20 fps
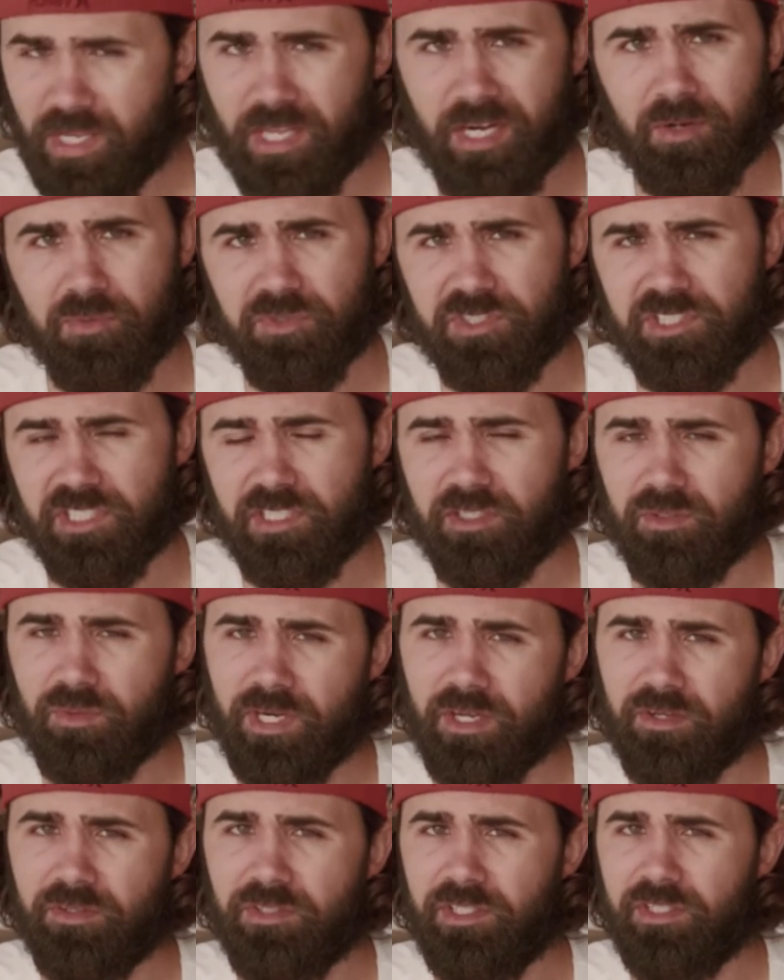And I would say
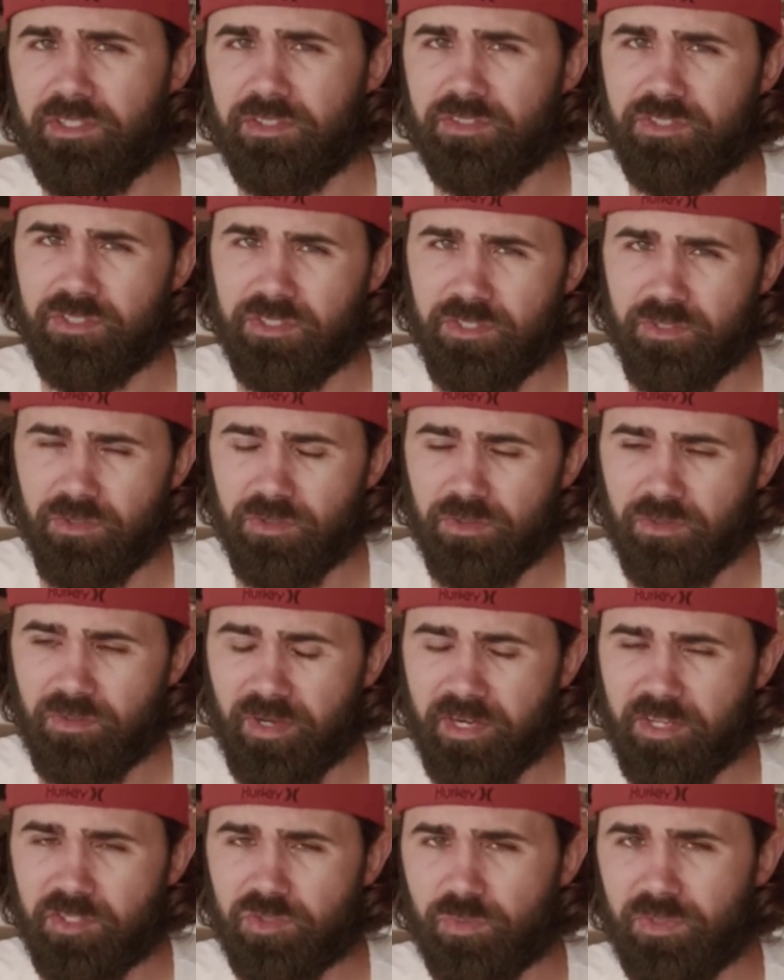around year
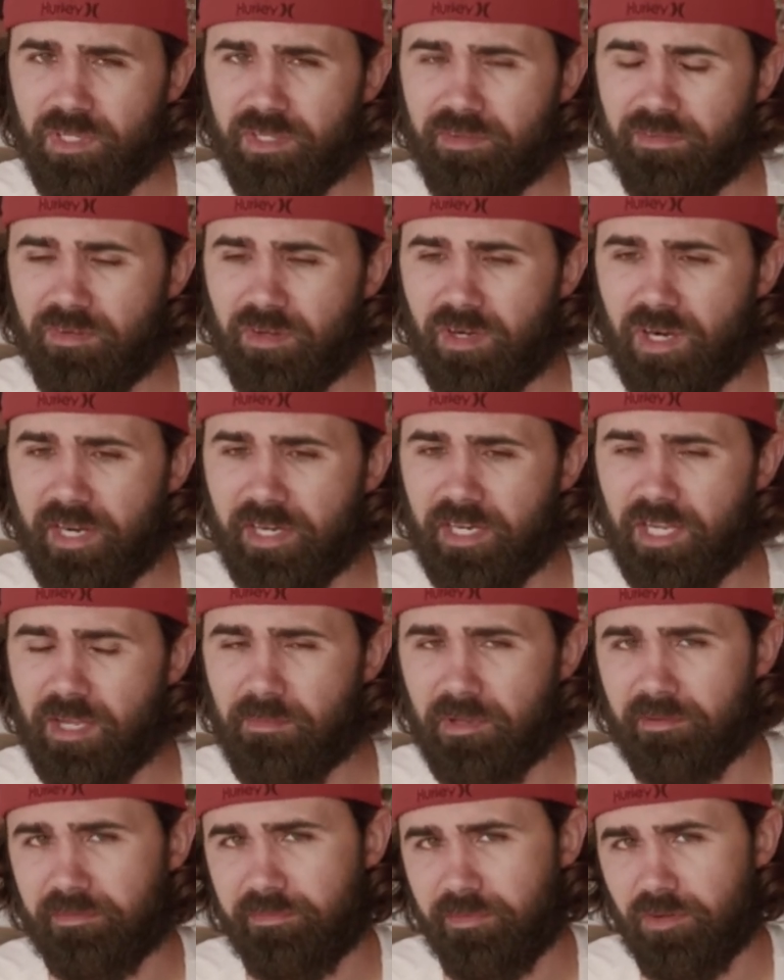two is whenever I got
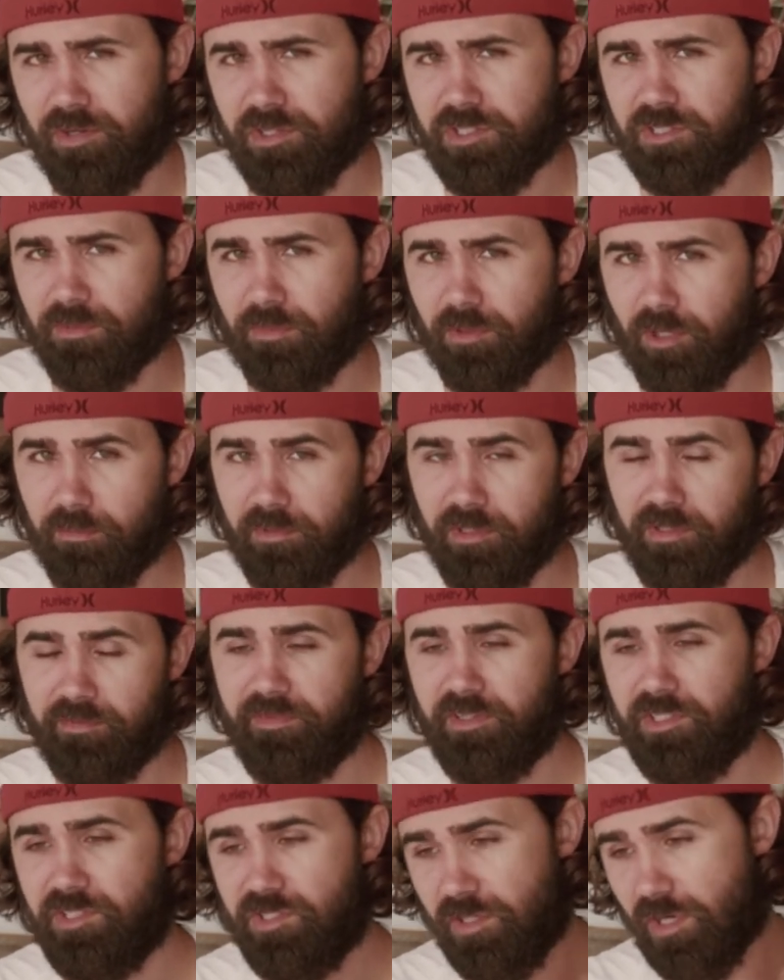my first Department of
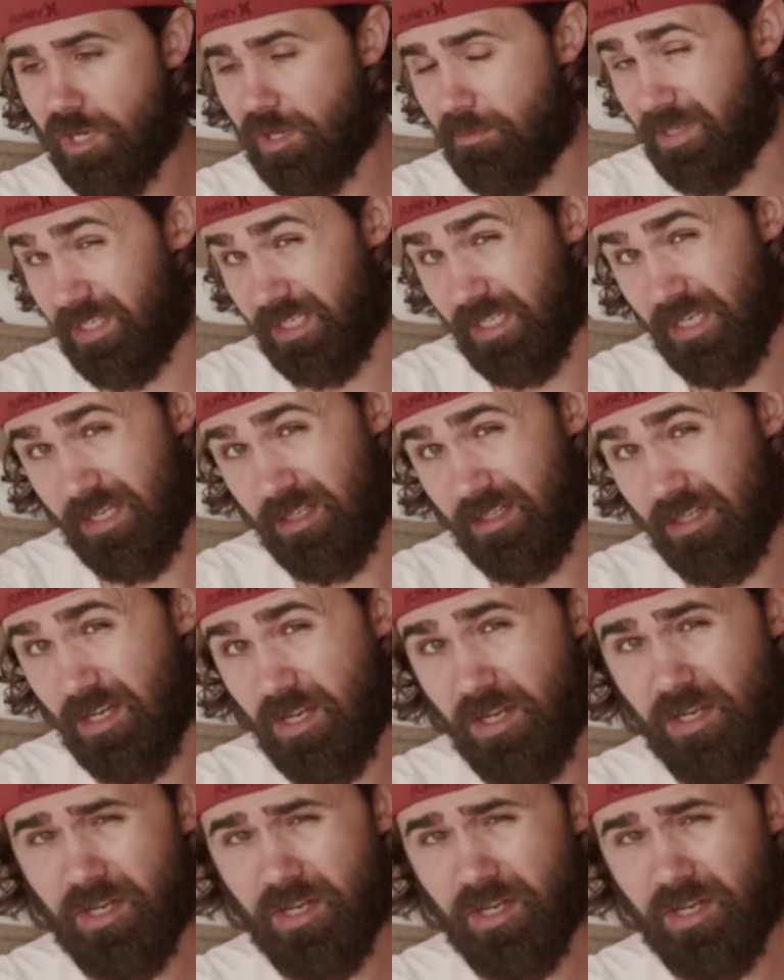Defense job. Again,